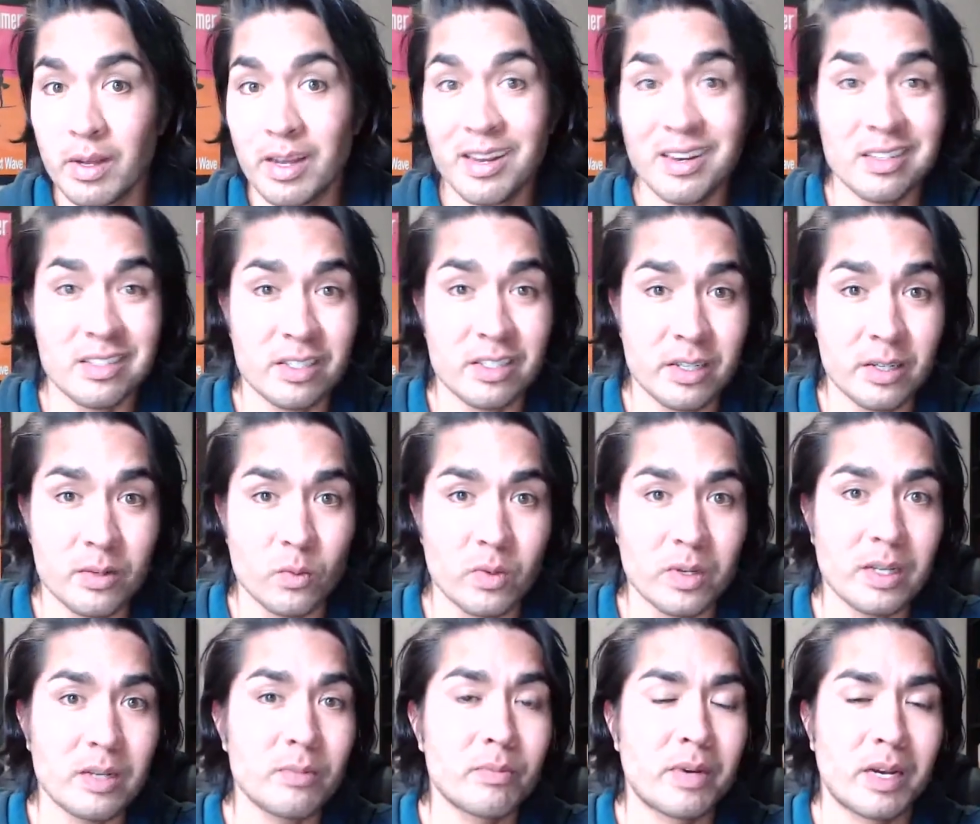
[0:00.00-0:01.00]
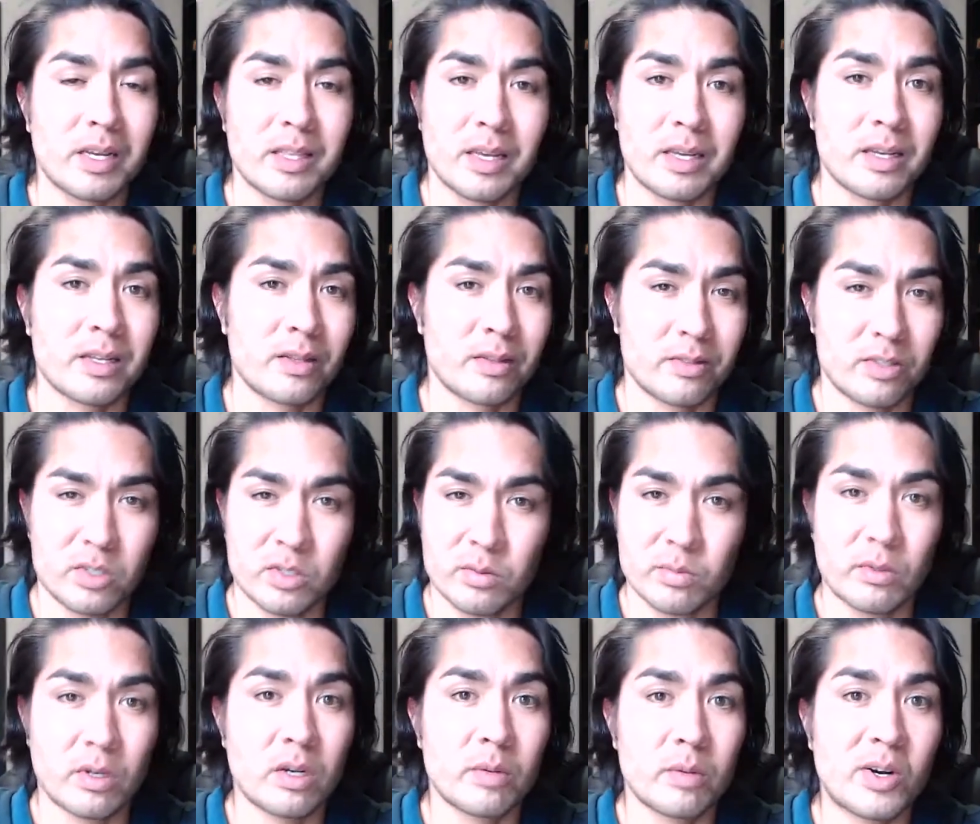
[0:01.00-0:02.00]
I actually did win by like a
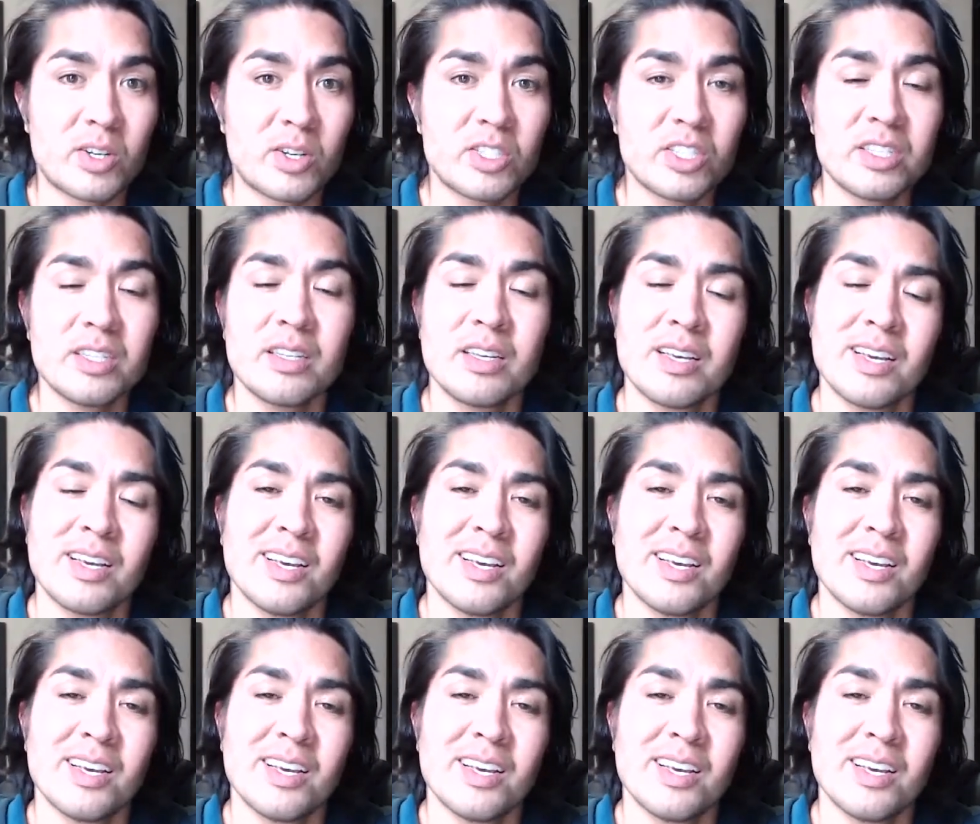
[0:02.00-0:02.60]
small margin.